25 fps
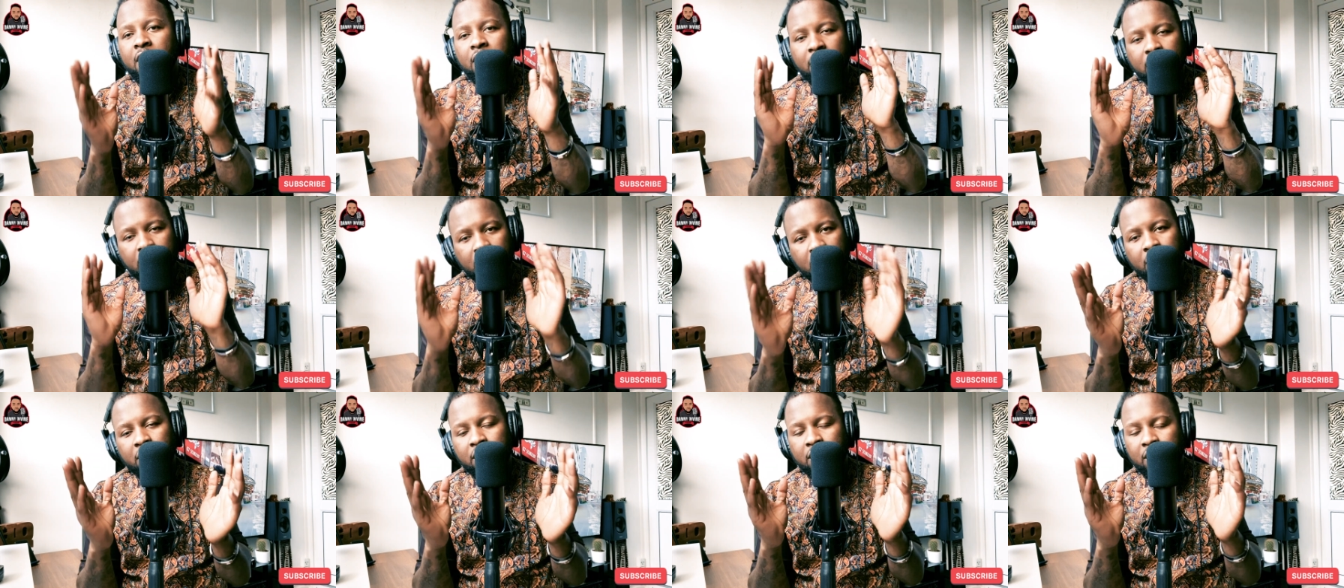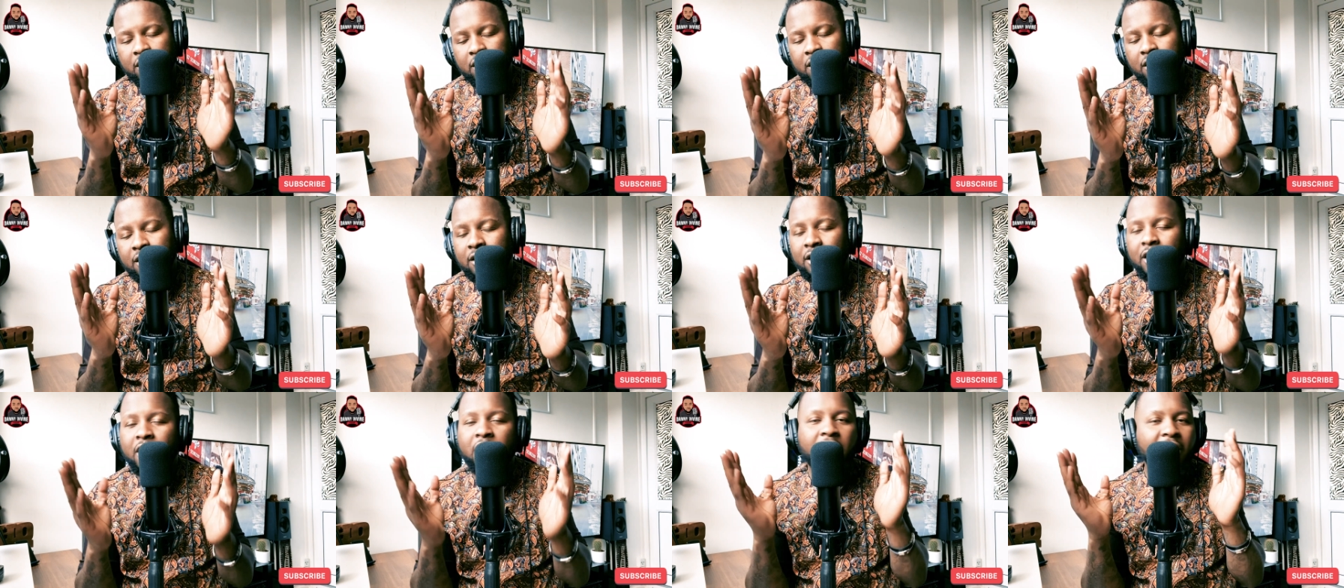Look,
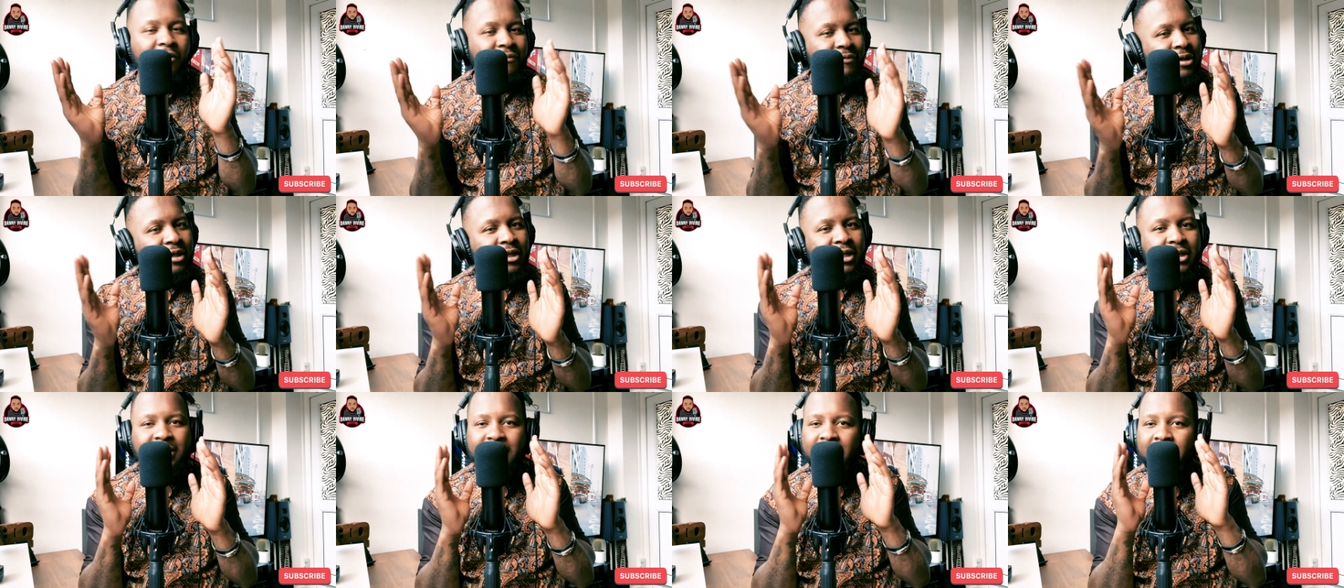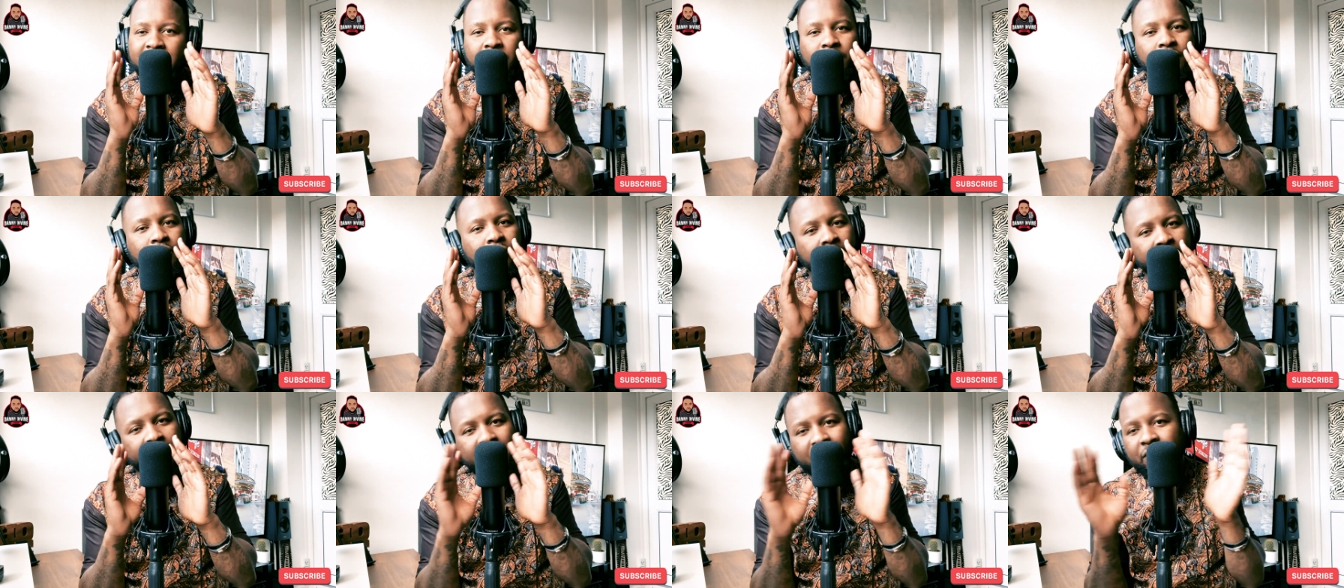the government can tell you
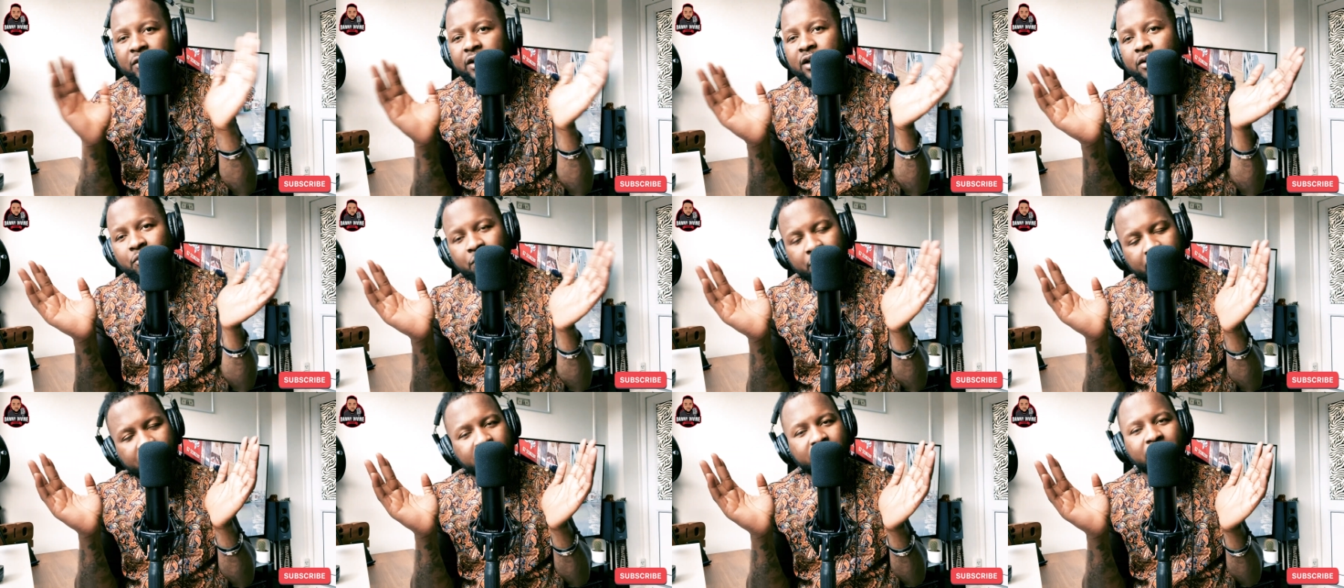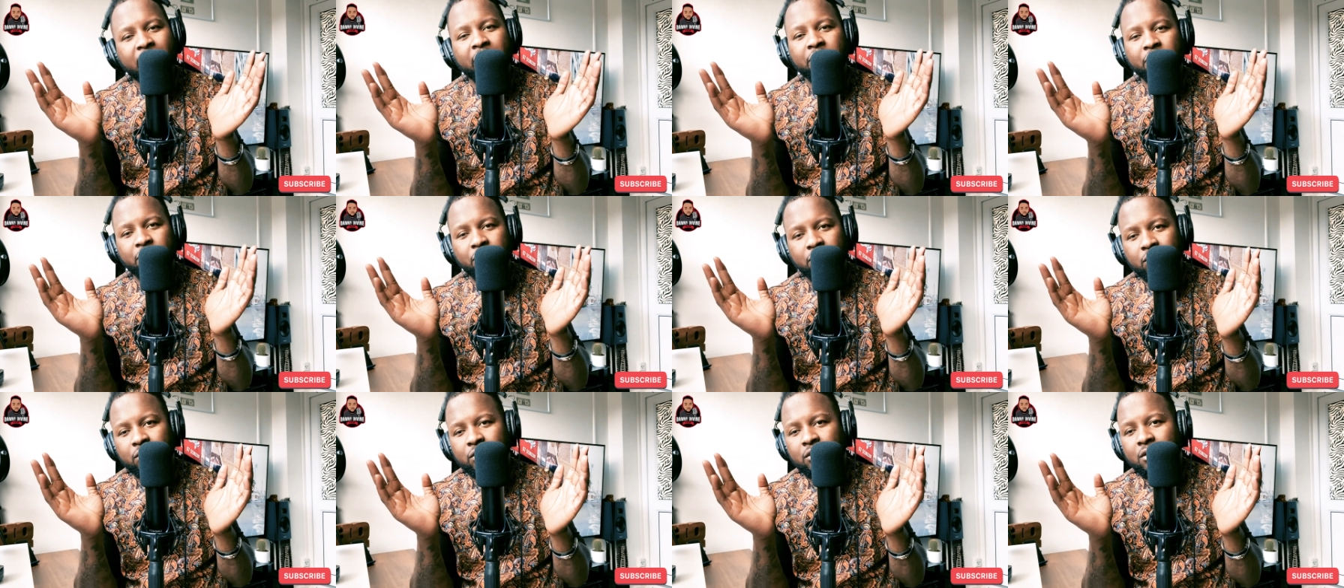whatever they want to tell
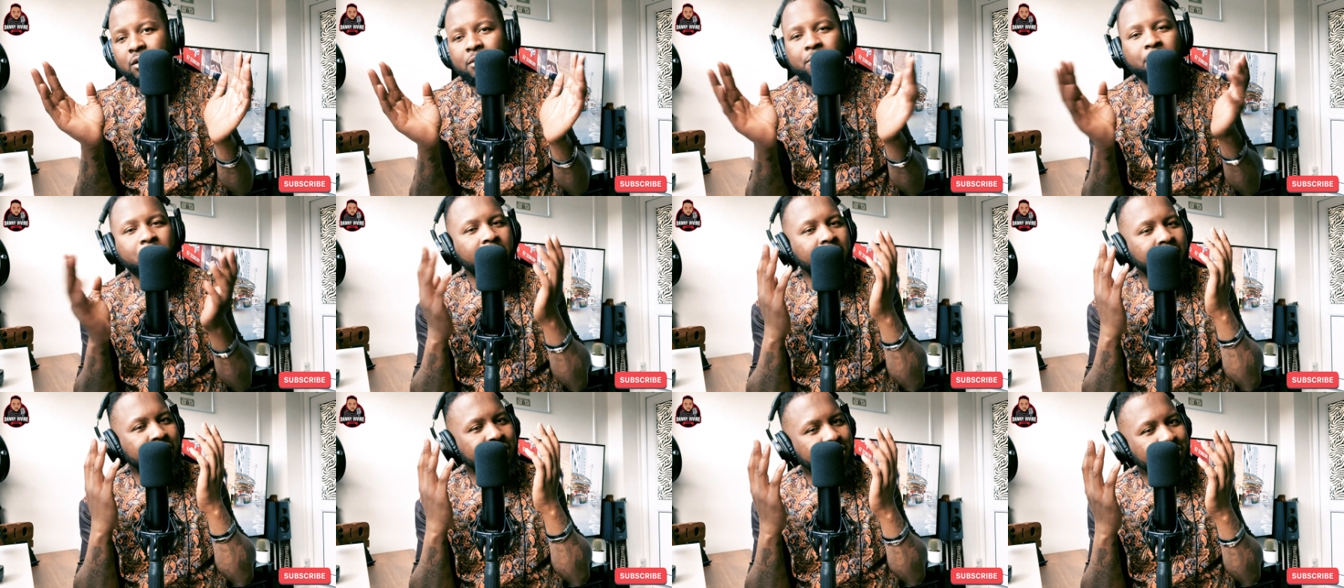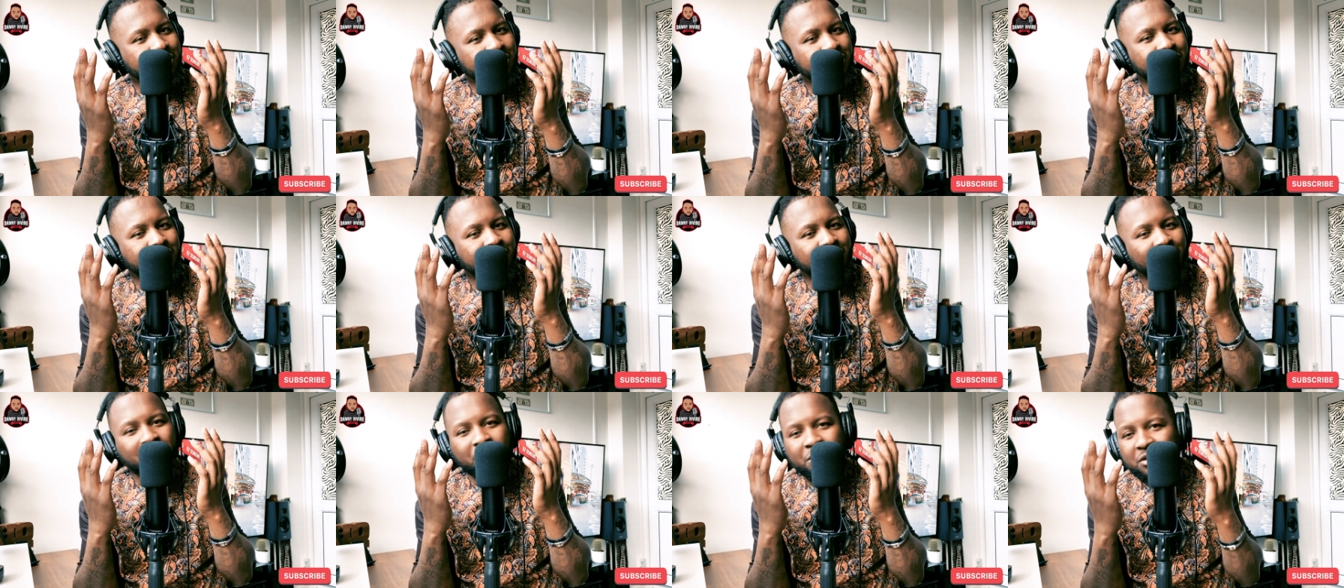you, but
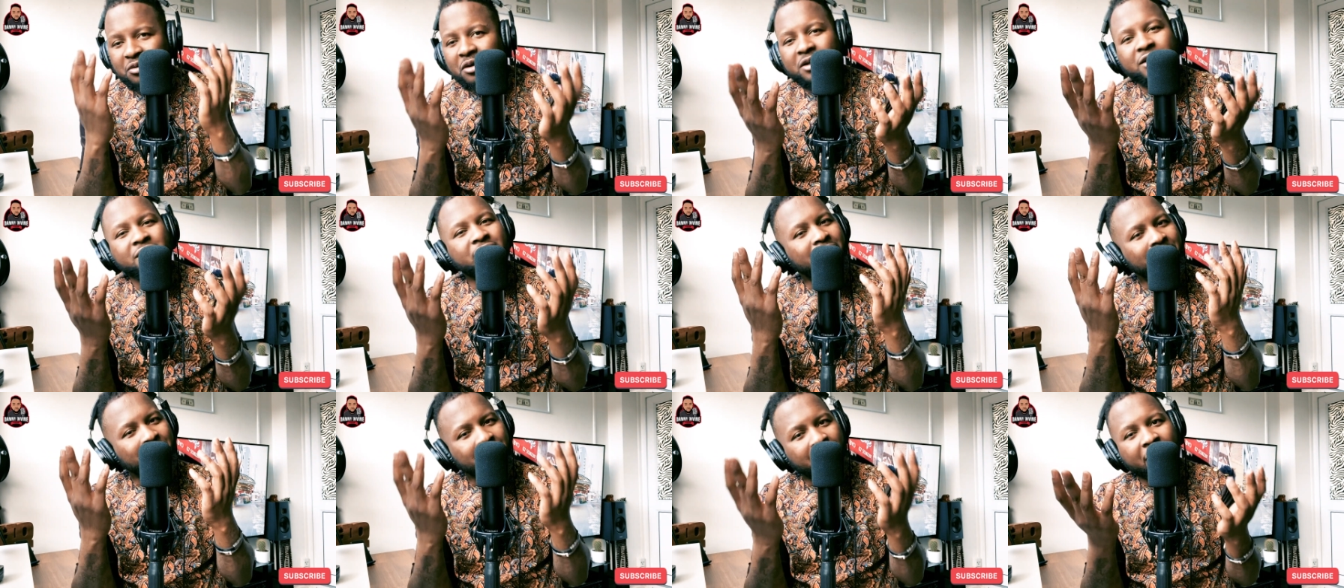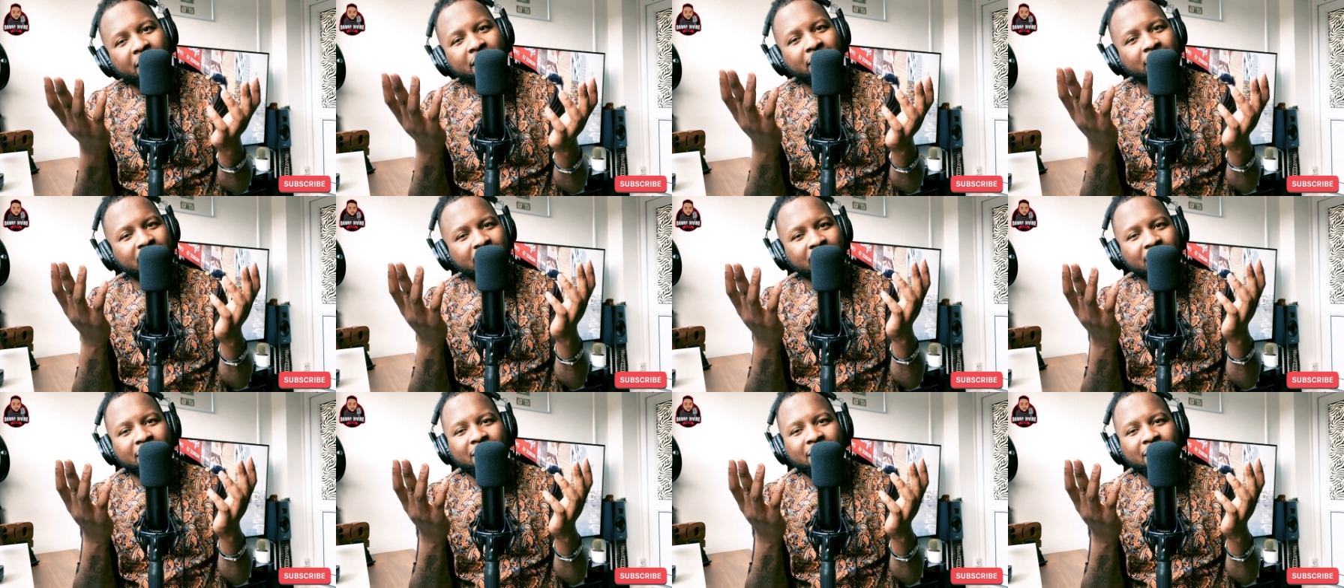don't trust the man.